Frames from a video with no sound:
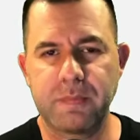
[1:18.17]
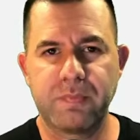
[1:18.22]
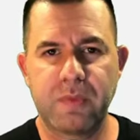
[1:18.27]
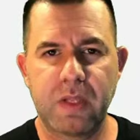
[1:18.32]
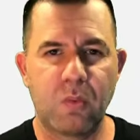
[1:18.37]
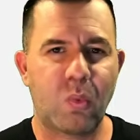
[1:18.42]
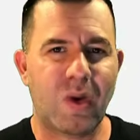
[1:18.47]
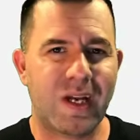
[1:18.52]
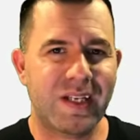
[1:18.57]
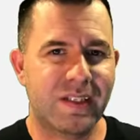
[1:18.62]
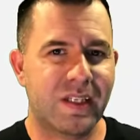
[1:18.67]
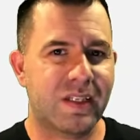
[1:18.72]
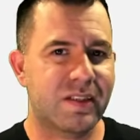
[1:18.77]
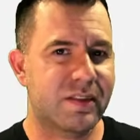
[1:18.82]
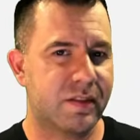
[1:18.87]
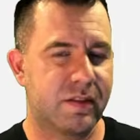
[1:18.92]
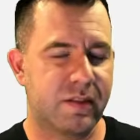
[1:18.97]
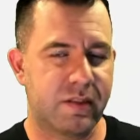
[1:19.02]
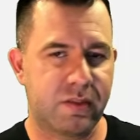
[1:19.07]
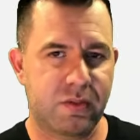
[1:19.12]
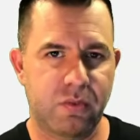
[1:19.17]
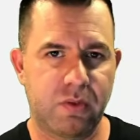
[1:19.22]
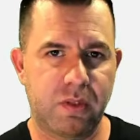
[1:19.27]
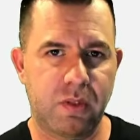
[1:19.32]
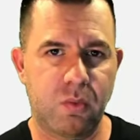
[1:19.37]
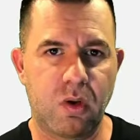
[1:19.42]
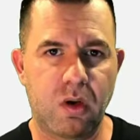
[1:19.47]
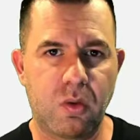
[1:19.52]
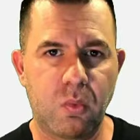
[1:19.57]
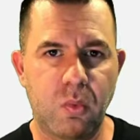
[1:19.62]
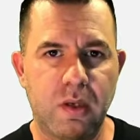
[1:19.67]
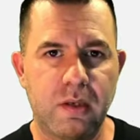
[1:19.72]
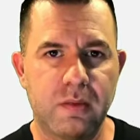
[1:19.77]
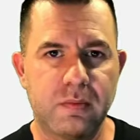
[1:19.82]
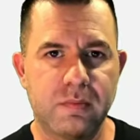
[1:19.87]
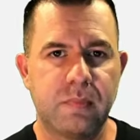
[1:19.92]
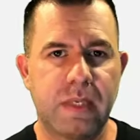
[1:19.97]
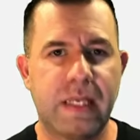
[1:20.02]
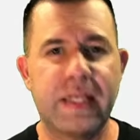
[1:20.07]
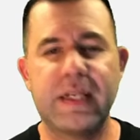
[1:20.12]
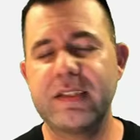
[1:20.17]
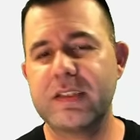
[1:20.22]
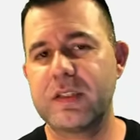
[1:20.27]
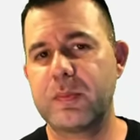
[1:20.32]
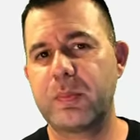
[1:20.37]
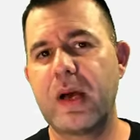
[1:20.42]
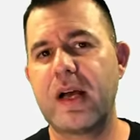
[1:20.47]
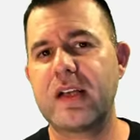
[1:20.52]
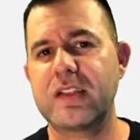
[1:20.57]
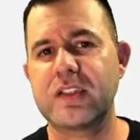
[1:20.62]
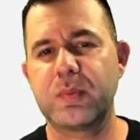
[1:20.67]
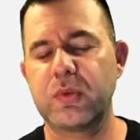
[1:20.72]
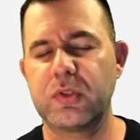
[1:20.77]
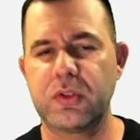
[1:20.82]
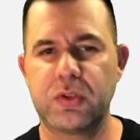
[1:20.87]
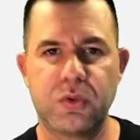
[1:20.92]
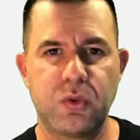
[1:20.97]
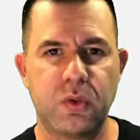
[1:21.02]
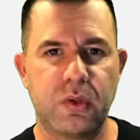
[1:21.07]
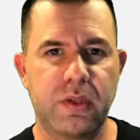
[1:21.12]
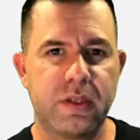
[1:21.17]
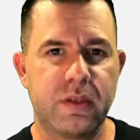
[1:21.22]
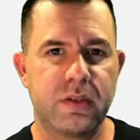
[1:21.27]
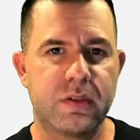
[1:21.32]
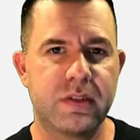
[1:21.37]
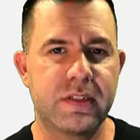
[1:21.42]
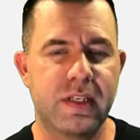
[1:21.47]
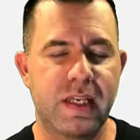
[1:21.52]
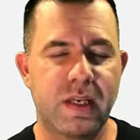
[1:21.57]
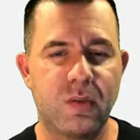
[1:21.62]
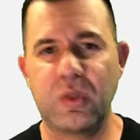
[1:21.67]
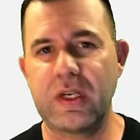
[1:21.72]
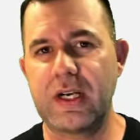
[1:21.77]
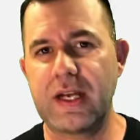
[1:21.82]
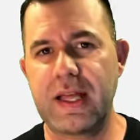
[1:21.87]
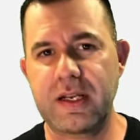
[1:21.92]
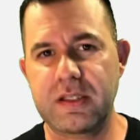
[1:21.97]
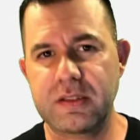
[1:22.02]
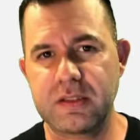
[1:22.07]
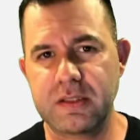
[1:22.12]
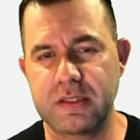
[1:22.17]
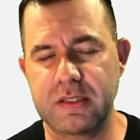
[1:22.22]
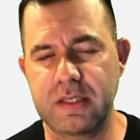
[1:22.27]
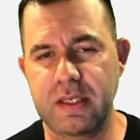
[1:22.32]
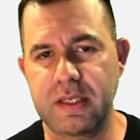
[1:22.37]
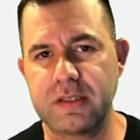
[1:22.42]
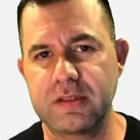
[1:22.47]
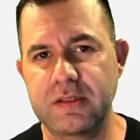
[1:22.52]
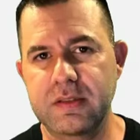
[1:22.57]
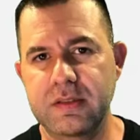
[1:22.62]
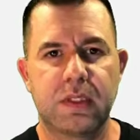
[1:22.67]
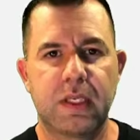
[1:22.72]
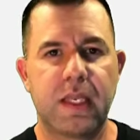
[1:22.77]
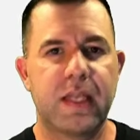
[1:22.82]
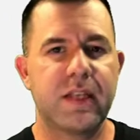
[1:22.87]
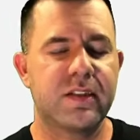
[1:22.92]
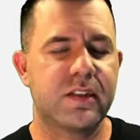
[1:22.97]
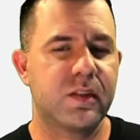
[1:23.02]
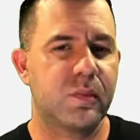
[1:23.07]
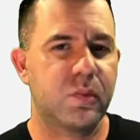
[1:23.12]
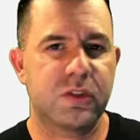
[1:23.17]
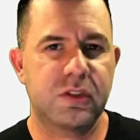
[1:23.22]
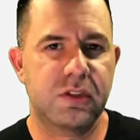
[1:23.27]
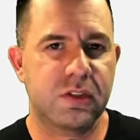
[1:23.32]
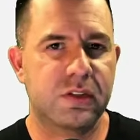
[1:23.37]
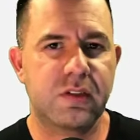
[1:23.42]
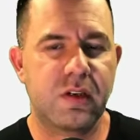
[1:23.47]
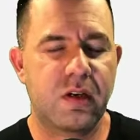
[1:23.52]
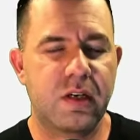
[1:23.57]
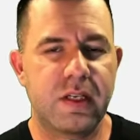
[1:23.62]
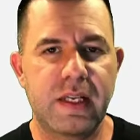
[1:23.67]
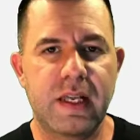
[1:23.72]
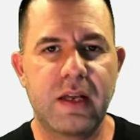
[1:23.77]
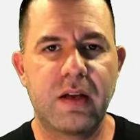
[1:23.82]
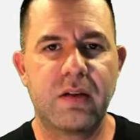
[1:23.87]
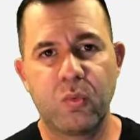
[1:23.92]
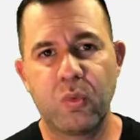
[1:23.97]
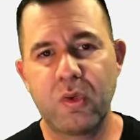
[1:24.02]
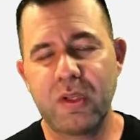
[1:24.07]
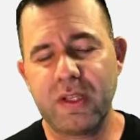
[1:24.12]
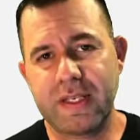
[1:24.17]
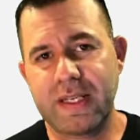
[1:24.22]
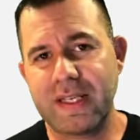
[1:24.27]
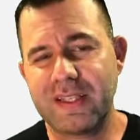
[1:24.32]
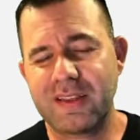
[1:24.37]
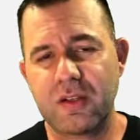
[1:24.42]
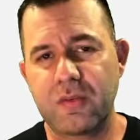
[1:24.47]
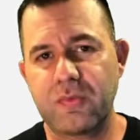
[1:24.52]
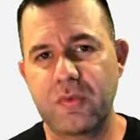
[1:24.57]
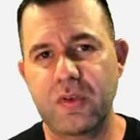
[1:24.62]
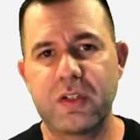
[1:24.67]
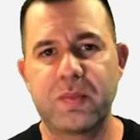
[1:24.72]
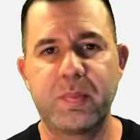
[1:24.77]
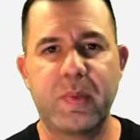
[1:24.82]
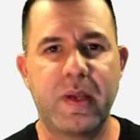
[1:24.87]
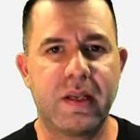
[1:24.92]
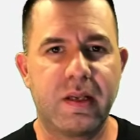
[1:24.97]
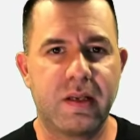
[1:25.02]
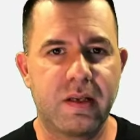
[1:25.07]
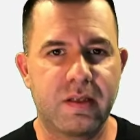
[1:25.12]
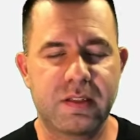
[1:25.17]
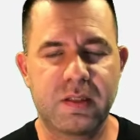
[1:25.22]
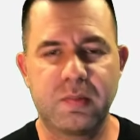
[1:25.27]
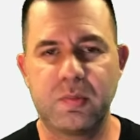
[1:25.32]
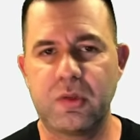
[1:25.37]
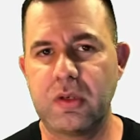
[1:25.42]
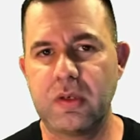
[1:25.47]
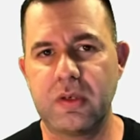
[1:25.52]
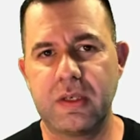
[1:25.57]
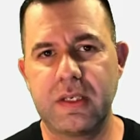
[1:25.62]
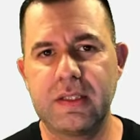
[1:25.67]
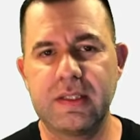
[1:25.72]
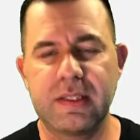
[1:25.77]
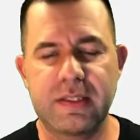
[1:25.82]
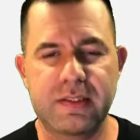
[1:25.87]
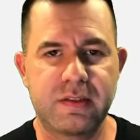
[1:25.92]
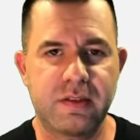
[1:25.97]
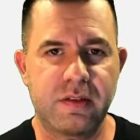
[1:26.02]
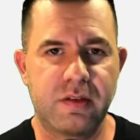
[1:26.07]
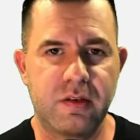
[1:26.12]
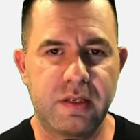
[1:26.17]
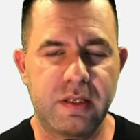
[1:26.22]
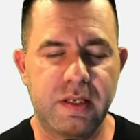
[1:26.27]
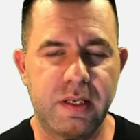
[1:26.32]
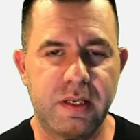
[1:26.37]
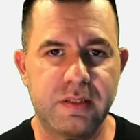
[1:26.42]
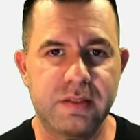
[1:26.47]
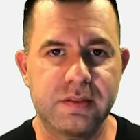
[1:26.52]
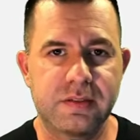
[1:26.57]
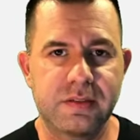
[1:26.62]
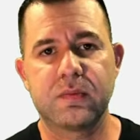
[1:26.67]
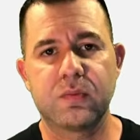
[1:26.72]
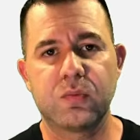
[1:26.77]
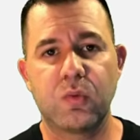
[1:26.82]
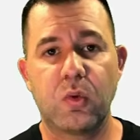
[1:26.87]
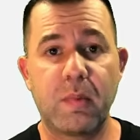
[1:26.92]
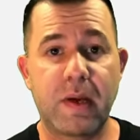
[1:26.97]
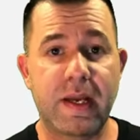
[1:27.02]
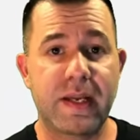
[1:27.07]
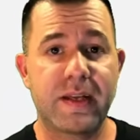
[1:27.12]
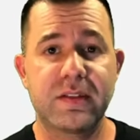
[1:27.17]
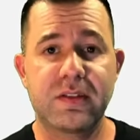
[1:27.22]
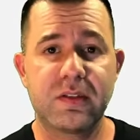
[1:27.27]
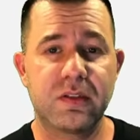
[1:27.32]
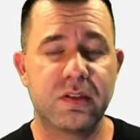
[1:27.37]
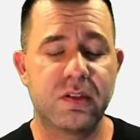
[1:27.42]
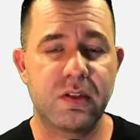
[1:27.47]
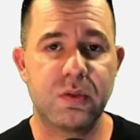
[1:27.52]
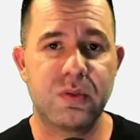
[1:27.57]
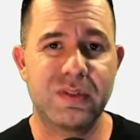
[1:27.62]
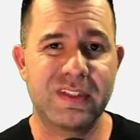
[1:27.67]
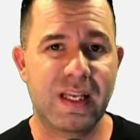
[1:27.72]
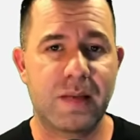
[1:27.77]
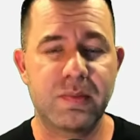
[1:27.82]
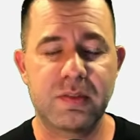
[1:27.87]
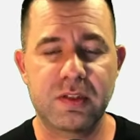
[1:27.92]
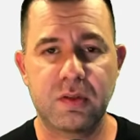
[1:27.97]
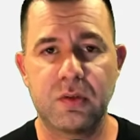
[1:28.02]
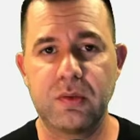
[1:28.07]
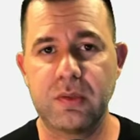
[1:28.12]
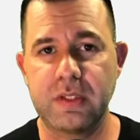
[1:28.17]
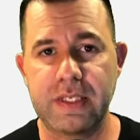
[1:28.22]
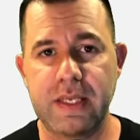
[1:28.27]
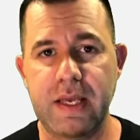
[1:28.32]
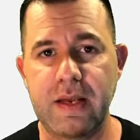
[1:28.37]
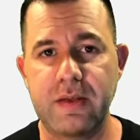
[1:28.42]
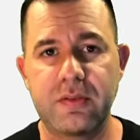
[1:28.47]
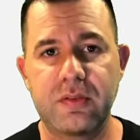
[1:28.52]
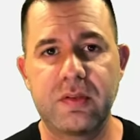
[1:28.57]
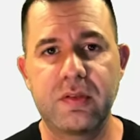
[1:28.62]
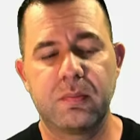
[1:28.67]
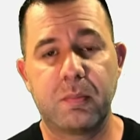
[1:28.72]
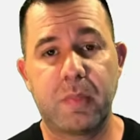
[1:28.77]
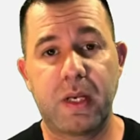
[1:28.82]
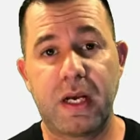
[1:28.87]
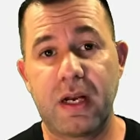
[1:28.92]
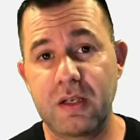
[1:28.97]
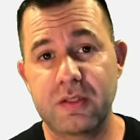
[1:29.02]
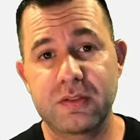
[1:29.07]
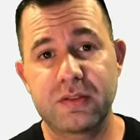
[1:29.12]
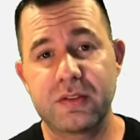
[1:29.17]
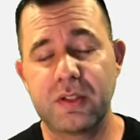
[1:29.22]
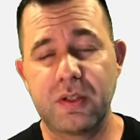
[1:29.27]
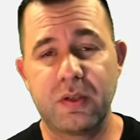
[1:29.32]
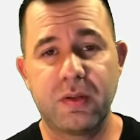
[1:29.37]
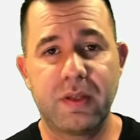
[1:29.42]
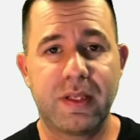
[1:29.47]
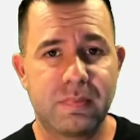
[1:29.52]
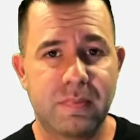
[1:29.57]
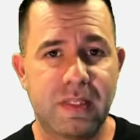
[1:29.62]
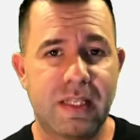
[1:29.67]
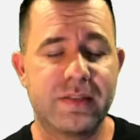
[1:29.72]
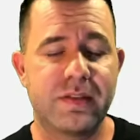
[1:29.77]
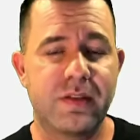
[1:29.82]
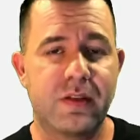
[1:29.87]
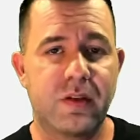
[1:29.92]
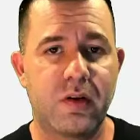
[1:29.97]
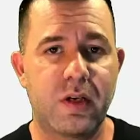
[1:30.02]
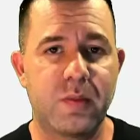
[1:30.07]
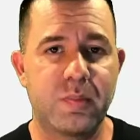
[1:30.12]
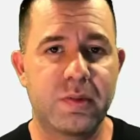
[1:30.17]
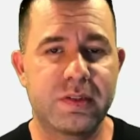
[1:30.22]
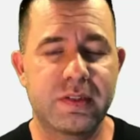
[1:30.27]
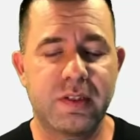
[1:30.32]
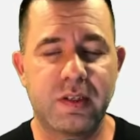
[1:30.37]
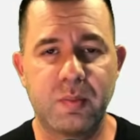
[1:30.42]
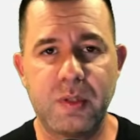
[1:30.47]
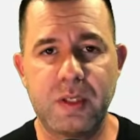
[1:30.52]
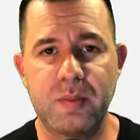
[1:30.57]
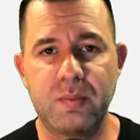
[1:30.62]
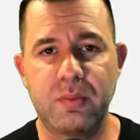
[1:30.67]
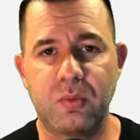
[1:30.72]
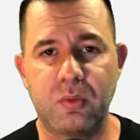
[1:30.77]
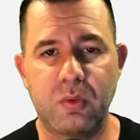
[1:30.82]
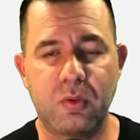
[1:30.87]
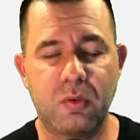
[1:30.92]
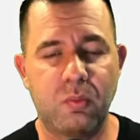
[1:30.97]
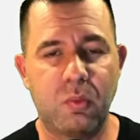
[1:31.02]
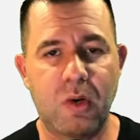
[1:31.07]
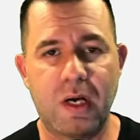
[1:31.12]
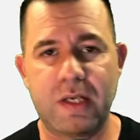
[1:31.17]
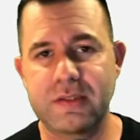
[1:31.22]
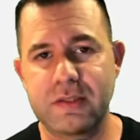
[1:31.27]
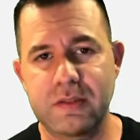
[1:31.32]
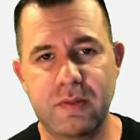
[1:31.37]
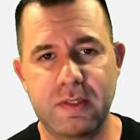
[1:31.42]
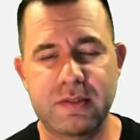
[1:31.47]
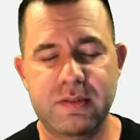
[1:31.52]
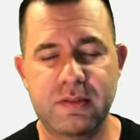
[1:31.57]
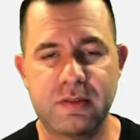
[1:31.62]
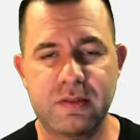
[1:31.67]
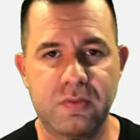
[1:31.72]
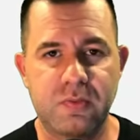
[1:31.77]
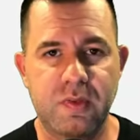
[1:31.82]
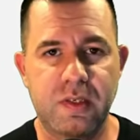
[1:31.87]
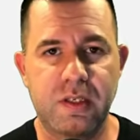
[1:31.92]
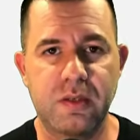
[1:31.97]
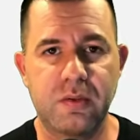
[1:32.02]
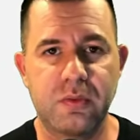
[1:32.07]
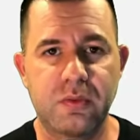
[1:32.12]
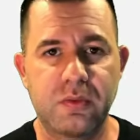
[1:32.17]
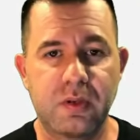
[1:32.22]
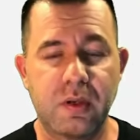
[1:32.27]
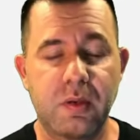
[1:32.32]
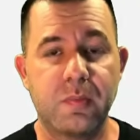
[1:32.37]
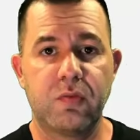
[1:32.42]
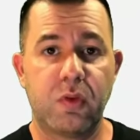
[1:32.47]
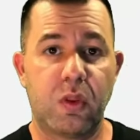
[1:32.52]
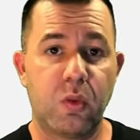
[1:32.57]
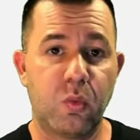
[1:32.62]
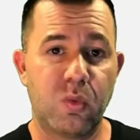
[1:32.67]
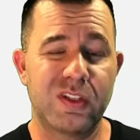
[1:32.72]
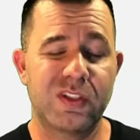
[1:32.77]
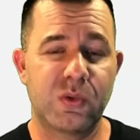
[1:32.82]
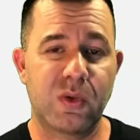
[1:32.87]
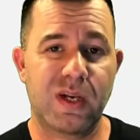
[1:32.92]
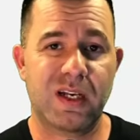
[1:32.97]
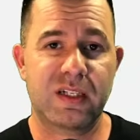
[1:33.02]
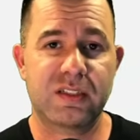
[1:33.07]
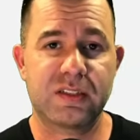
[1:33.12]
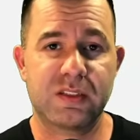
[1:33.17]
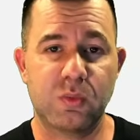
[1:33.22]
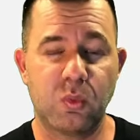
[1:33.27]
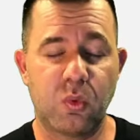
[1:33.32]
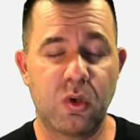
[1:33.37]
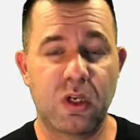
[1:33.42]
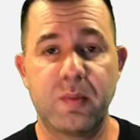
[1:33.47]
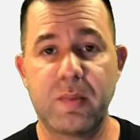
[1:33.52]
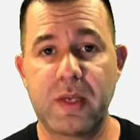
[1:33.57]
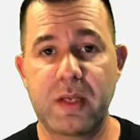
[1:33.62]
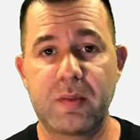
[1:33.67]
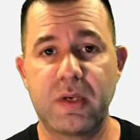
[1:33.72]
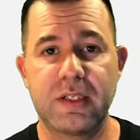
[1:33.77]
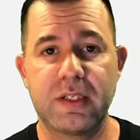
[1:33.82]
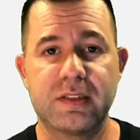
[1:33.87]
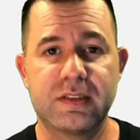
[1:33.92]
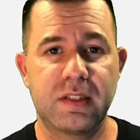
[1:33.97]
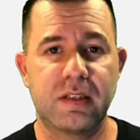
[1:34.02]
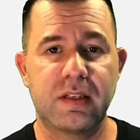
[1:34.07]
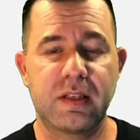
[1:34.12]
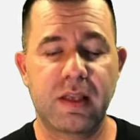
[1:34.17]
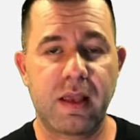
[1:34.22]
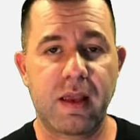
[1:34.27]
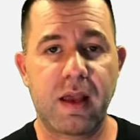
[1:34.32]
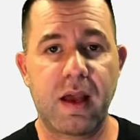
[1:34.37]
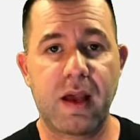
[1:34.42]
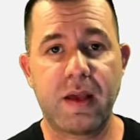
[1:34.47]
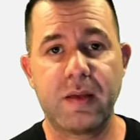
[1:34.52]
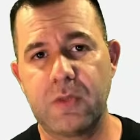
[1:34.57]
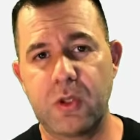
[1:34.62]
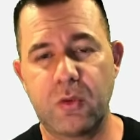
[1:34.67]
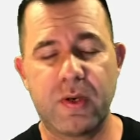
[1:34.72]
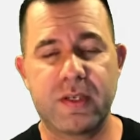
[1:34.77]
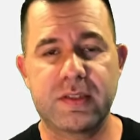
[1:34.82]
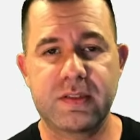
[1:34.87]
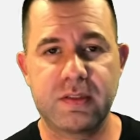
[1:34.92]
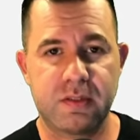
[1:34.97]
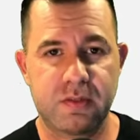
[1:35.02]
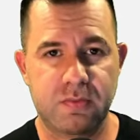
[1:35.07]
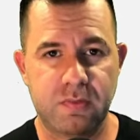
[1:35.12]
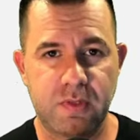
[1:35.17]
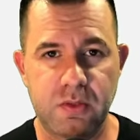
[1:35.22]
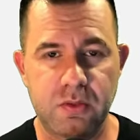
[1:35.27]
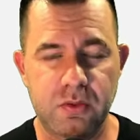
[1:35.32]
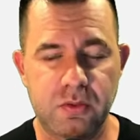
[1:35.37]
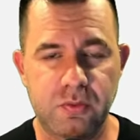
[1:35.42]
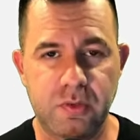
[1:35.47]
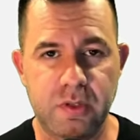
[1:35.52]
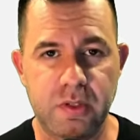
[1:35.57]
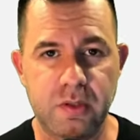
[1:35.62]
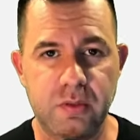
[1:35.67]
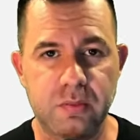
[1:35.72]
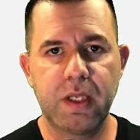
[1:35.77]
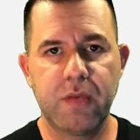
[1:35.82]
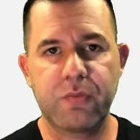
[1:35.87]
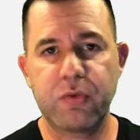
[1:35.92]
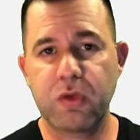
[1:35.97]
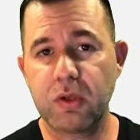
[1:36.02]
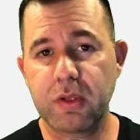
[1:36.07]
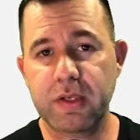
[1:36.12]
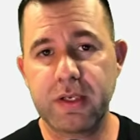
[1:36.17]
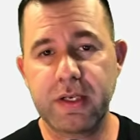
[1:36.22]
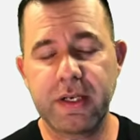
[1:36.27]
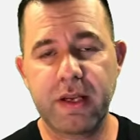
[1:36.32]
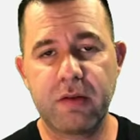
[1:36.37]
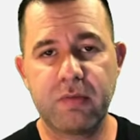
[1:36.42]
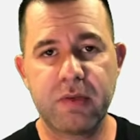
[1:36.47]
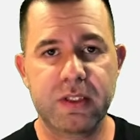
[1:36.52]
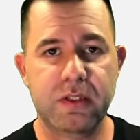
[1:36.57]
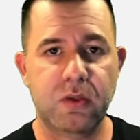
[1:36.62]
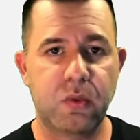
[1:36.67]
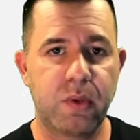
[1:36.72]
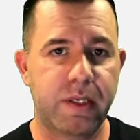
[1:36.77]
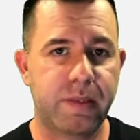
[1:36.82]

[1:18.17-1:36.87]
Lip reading: And why doesn't this really work well? And is it possible to truly understand what it actually takes? Can someone just starting out really get their first paying customer in less than 30 days? Well, my answer to you is absolutely yes. But I also know that less than 30% of people will watch the rest of this video. So for the ones who actually want to make money selling AI, the rest of this video is for you. If you're looking to get rich quick,